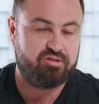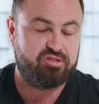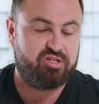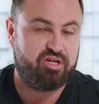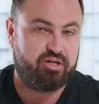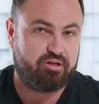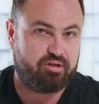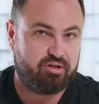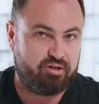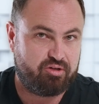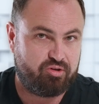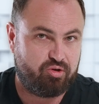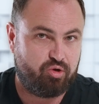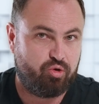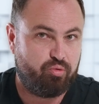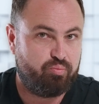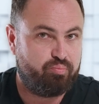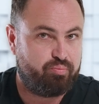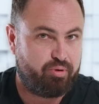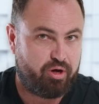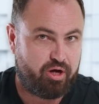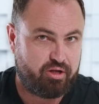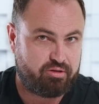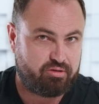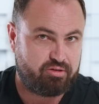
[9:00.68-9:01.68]
technical
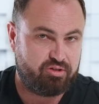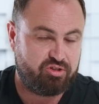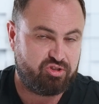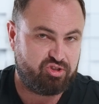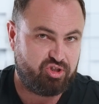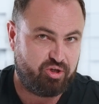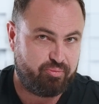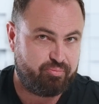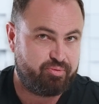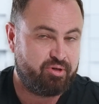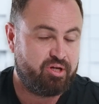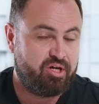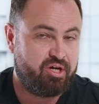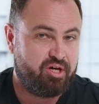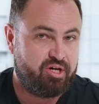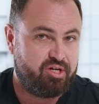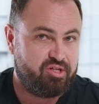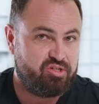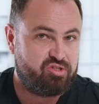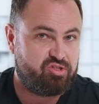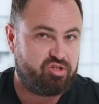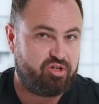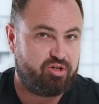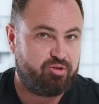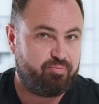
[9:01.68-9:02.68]
partnership.
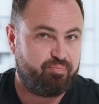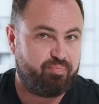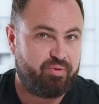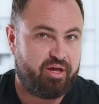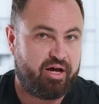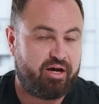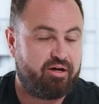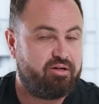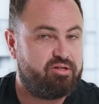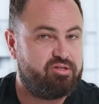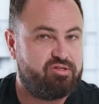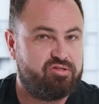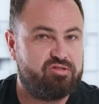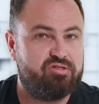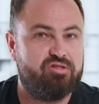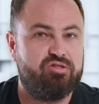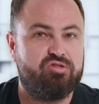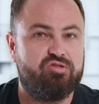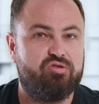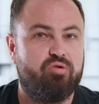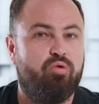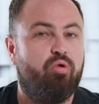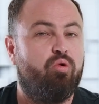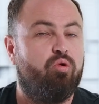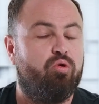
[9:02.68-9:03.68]
So how does
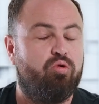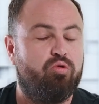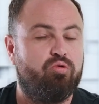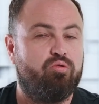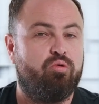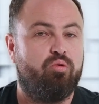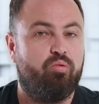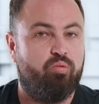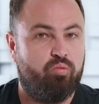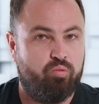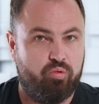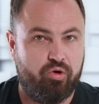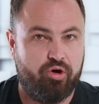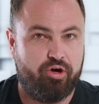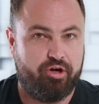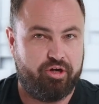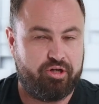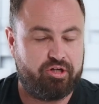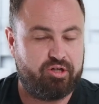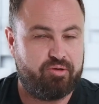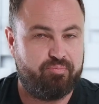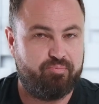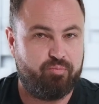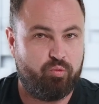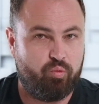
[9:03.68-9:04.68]
this all
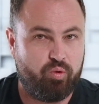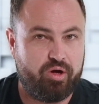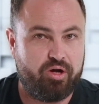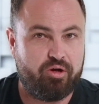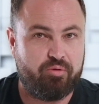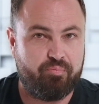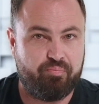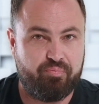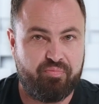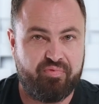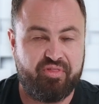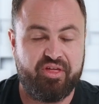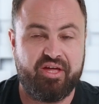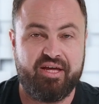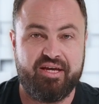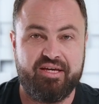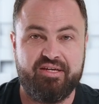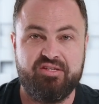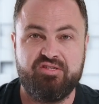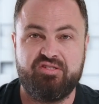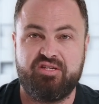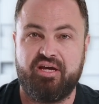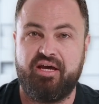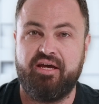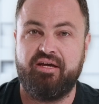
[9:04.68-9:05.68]
work? Well, there
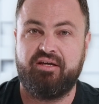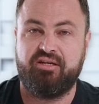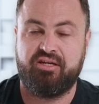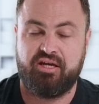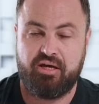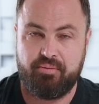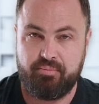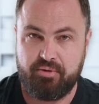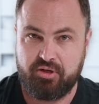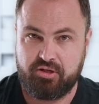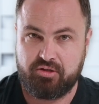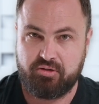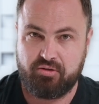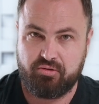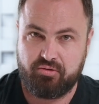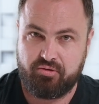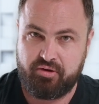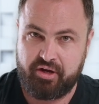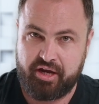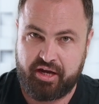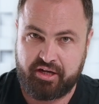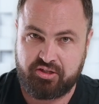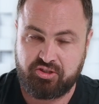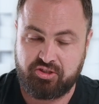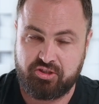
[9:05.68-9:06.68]
is a chemical
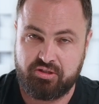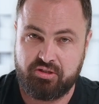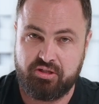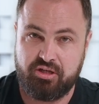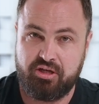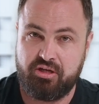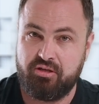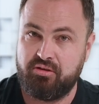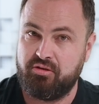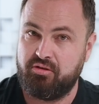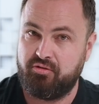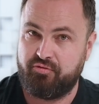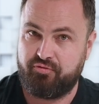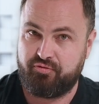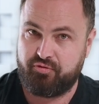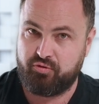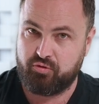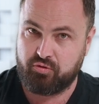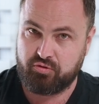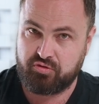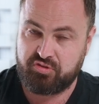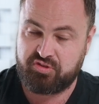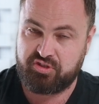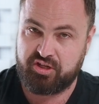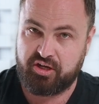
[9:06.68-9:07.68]
reaction in the
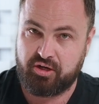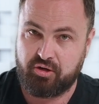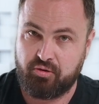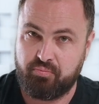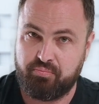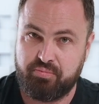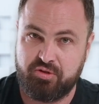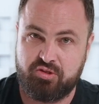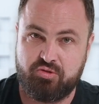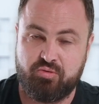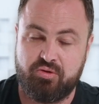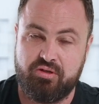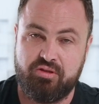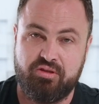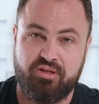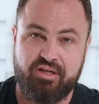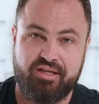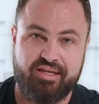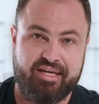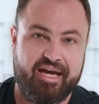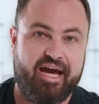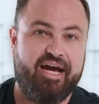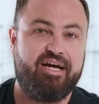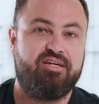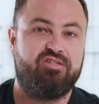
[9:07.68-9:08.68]
fuel cell between the
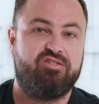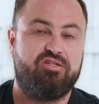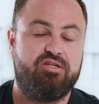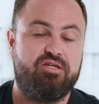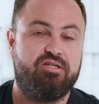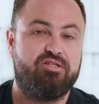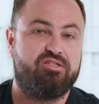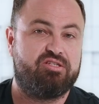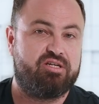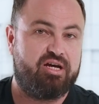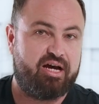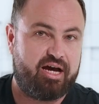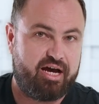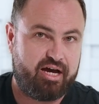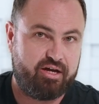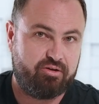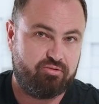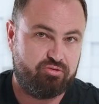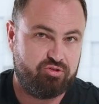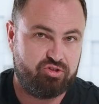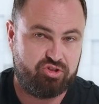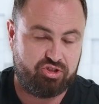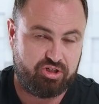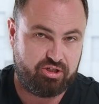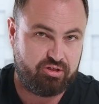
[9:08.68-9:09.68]
gaseous
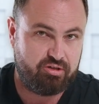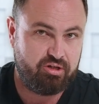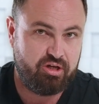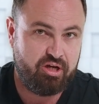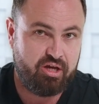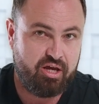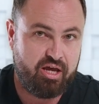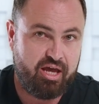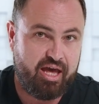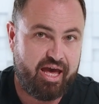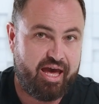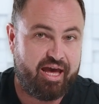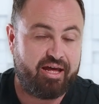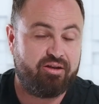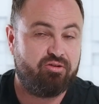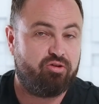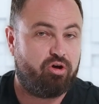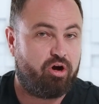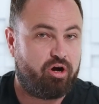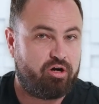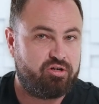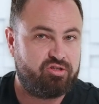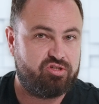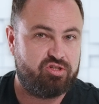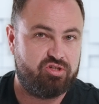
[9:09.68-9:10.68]
hydrogen and
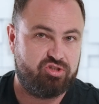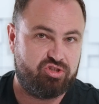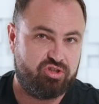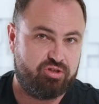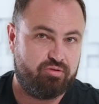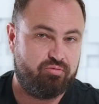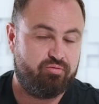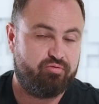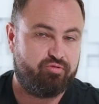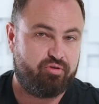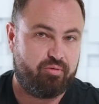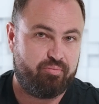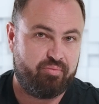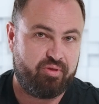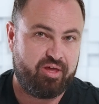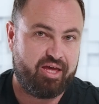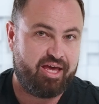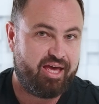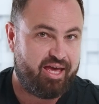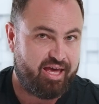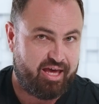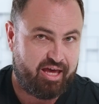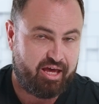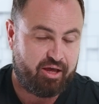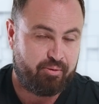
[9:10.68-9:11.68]
oxygen from the
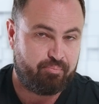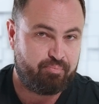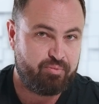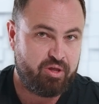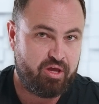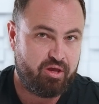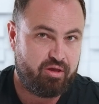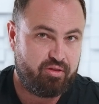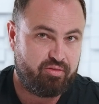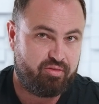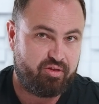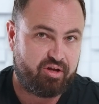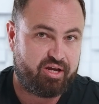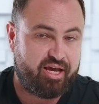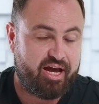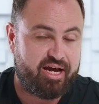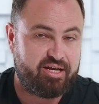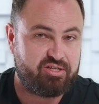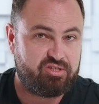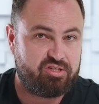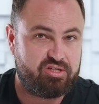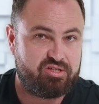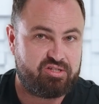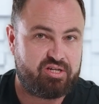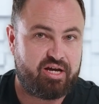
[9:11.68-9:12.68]
air. The
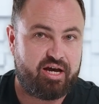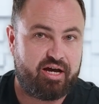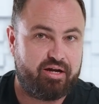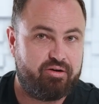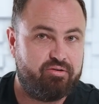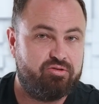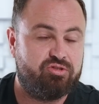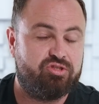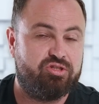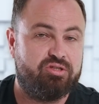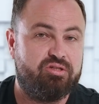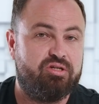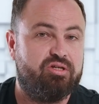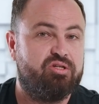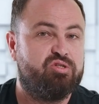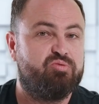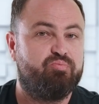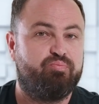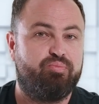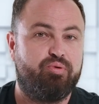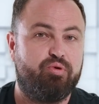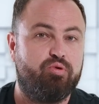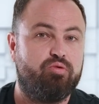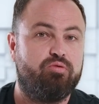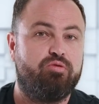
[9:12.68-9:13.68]
gaseous hydrogen is
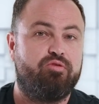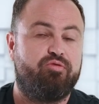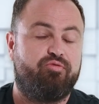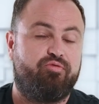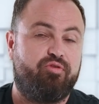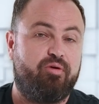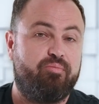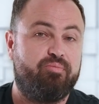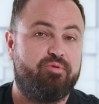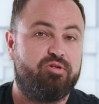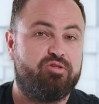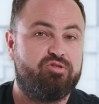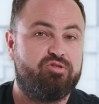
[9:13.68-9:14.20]
pulled from the